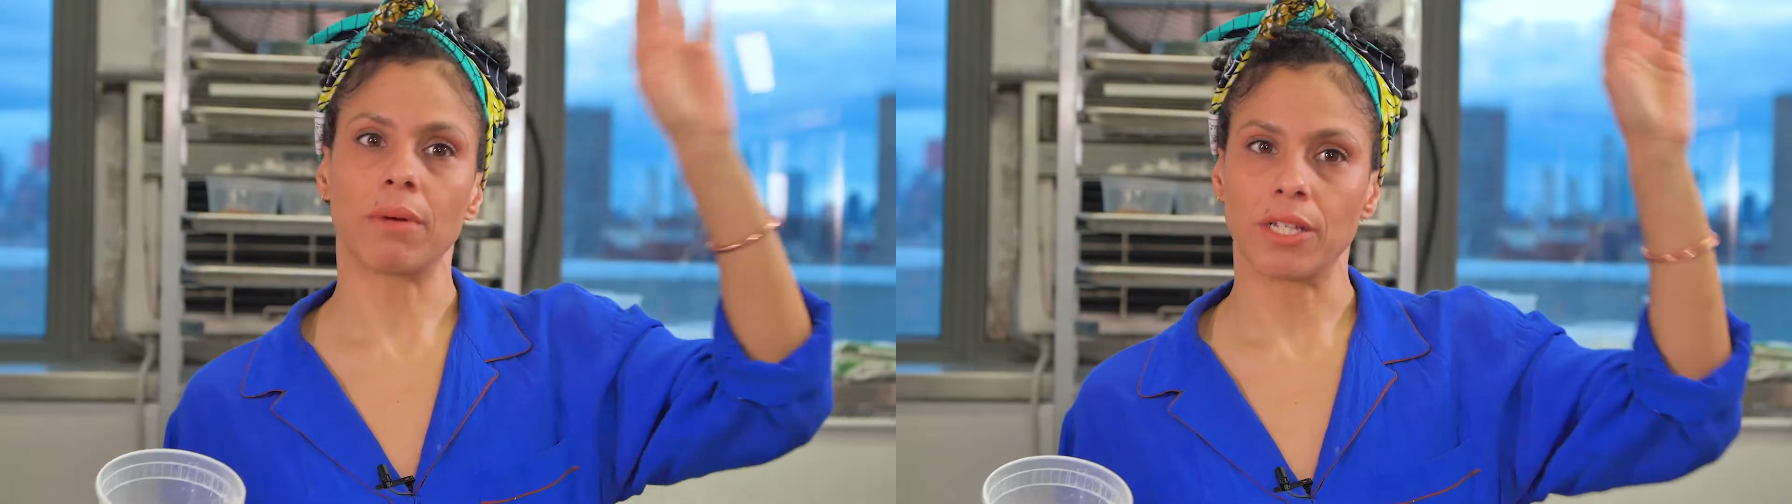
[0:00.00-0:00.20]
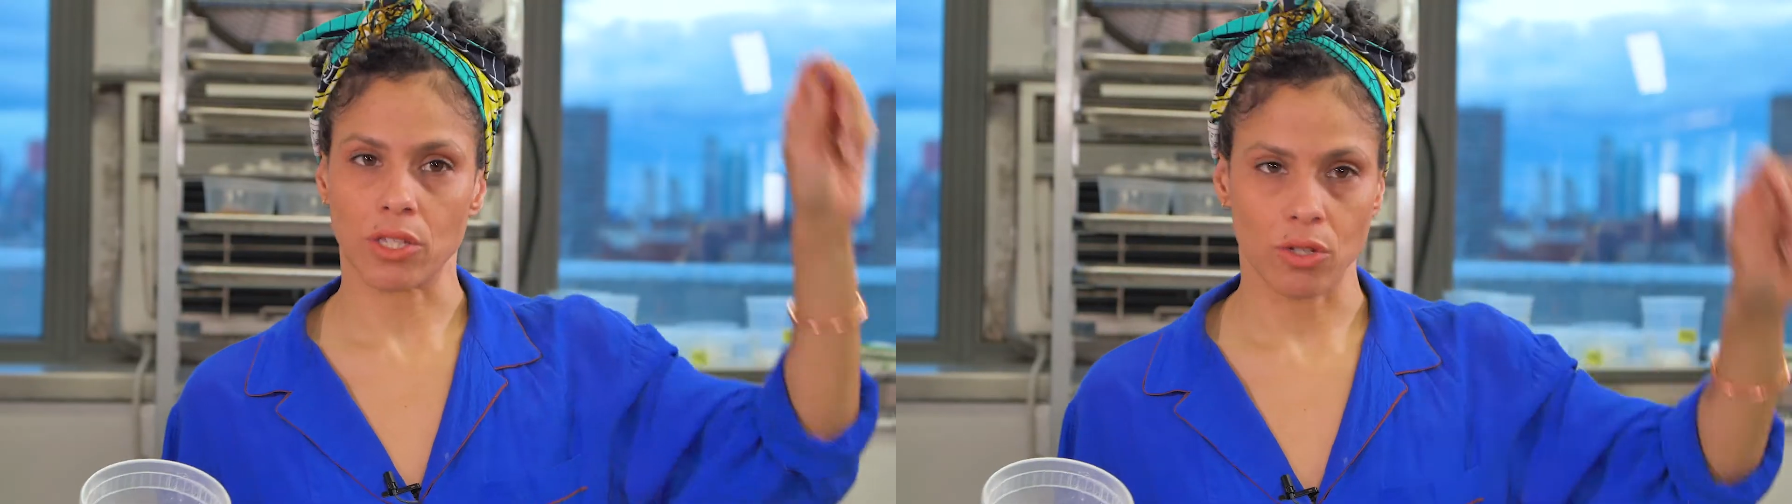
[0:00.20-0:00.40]

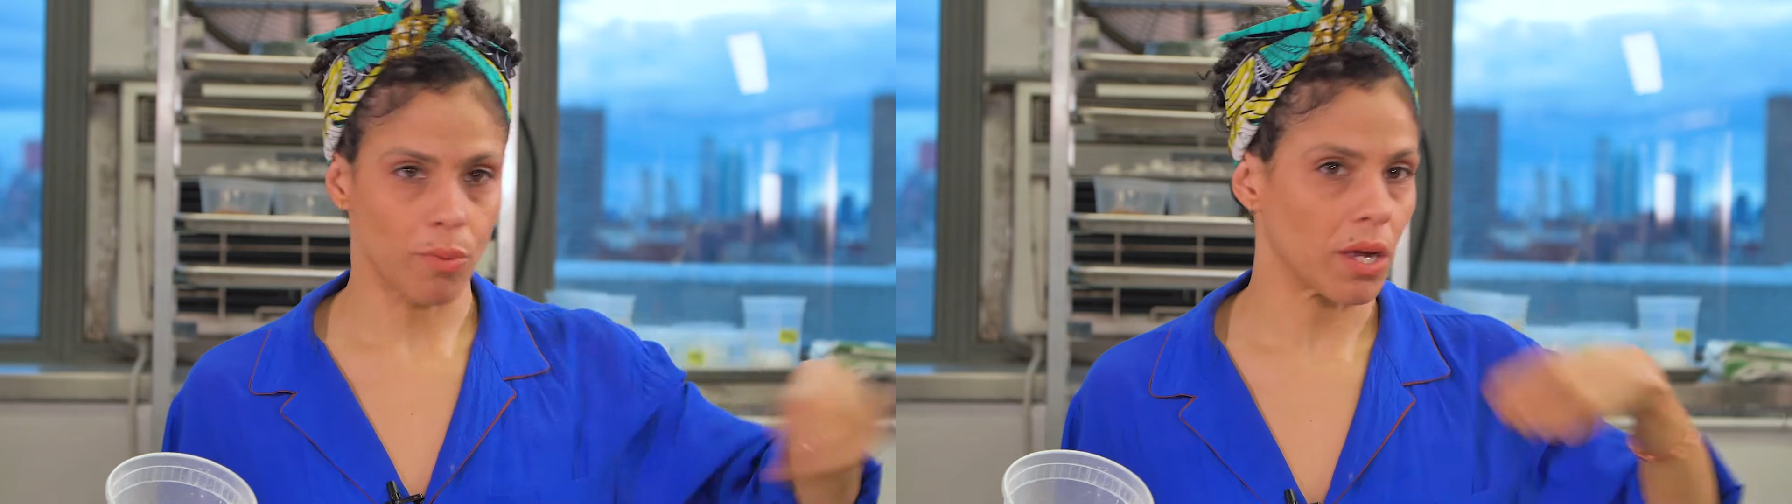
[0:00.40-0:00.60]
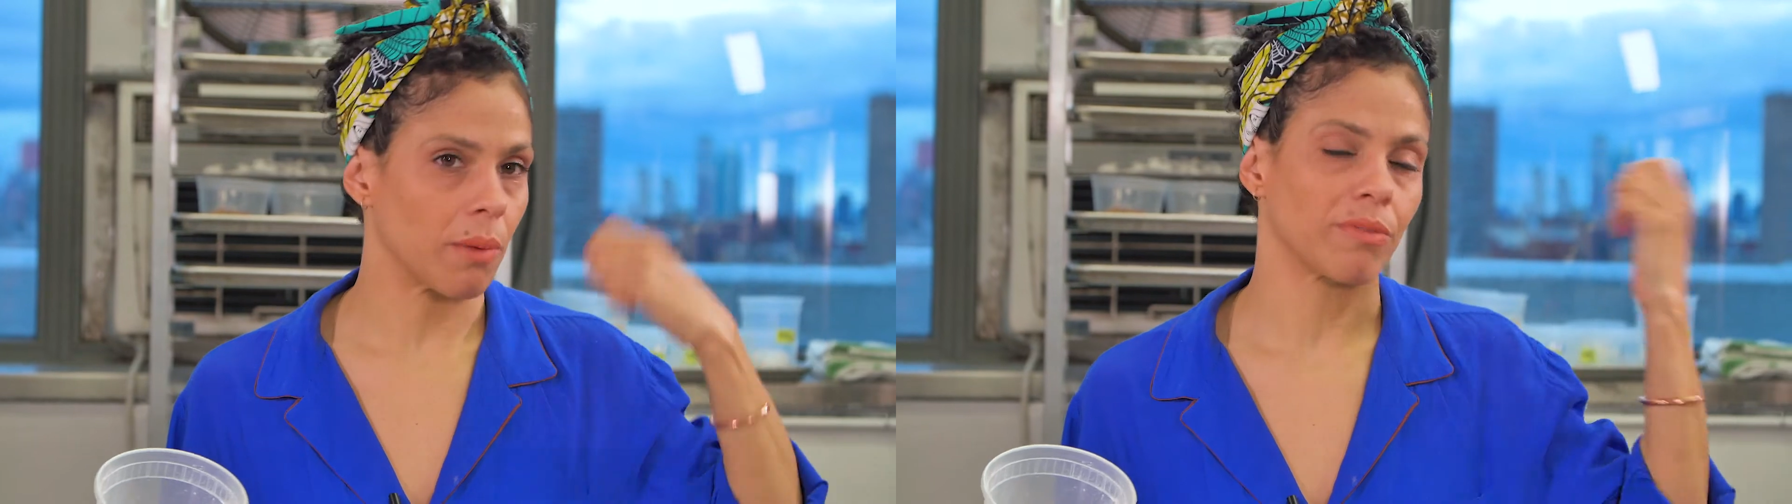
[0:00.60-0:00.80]
might
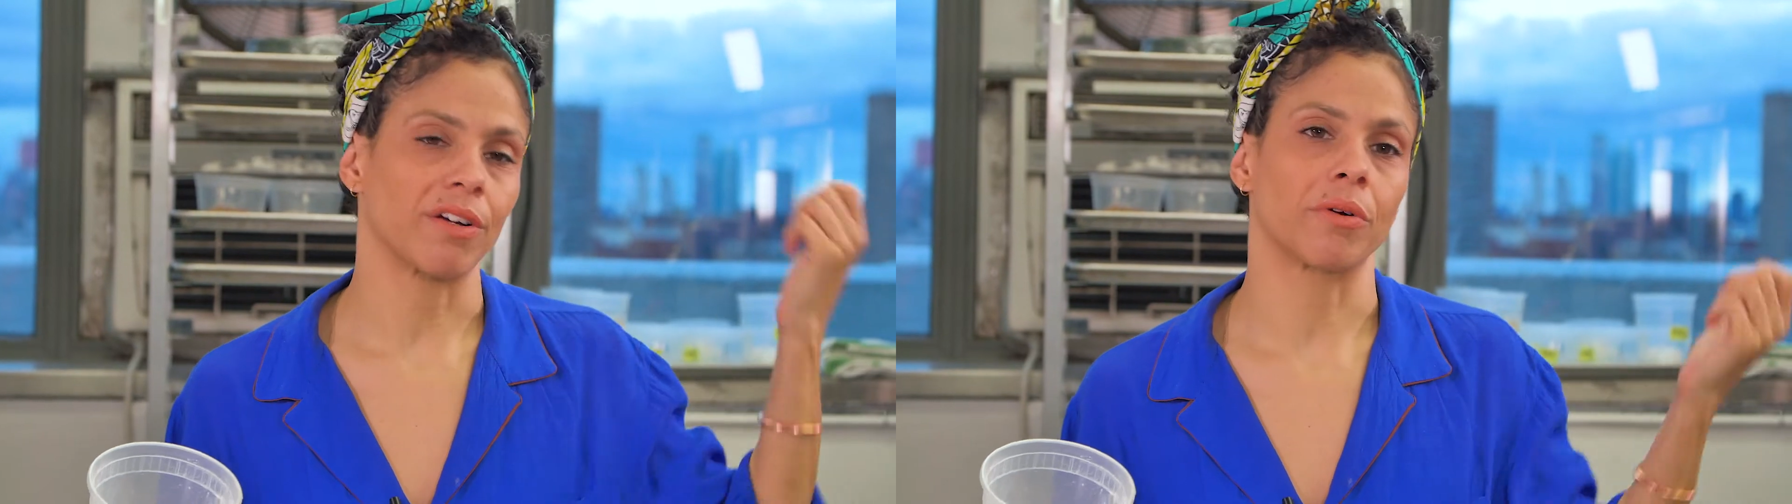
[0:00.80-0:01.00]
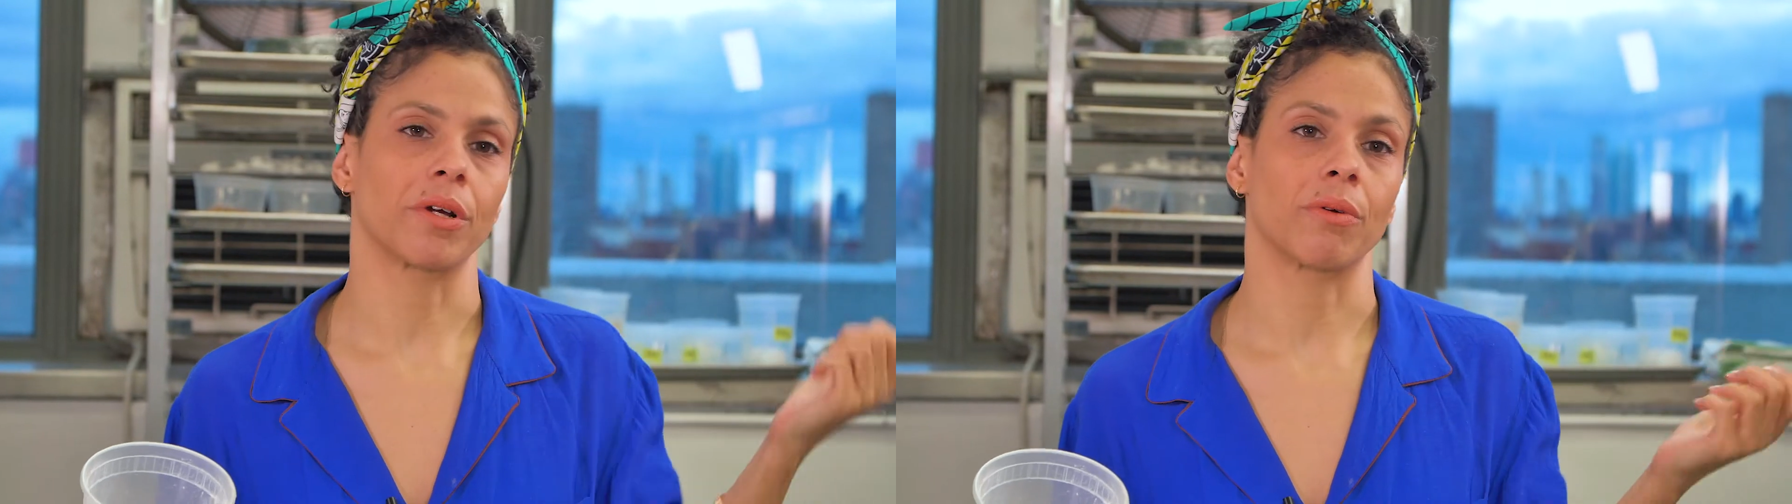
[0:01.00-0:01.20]
scoop a cup of
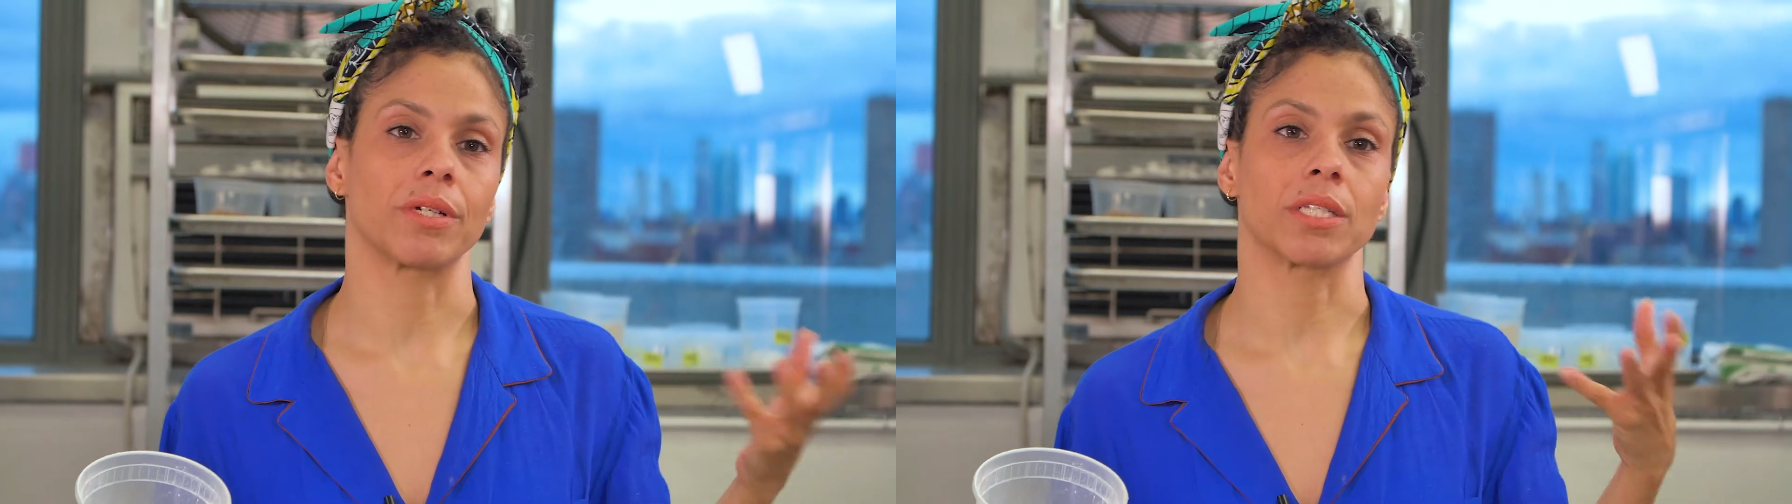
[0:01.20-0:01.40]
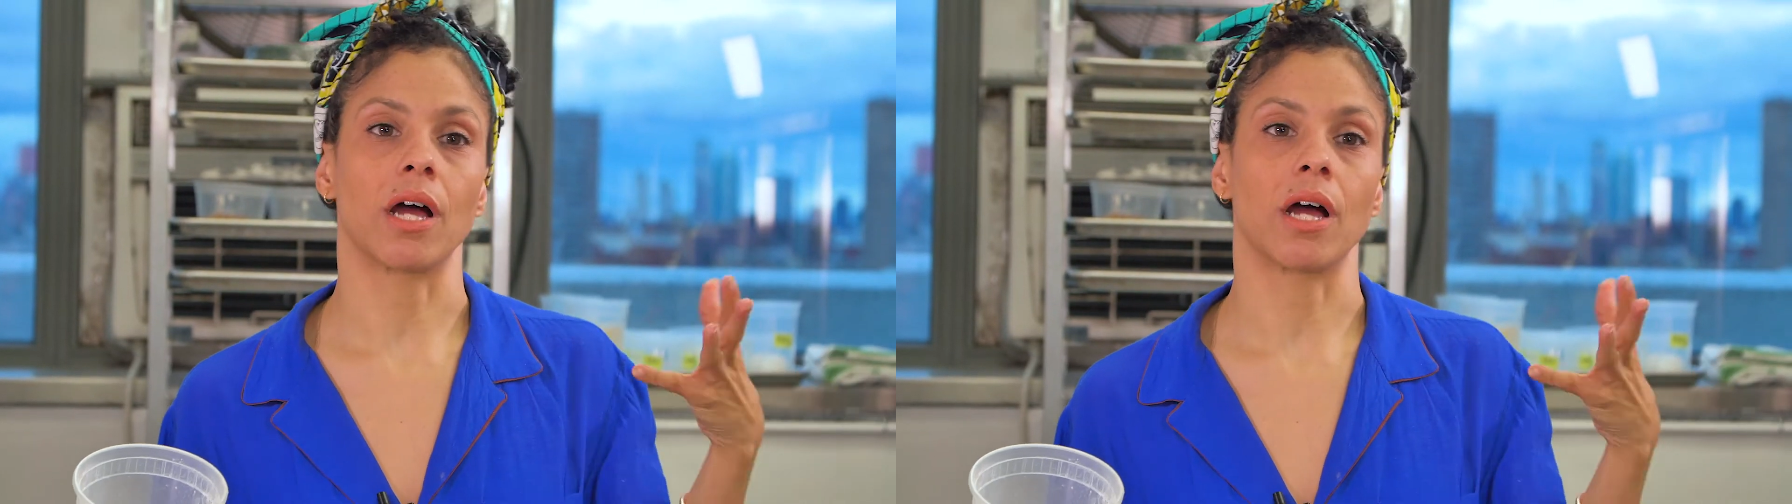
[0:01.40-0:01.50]
flour and it weighs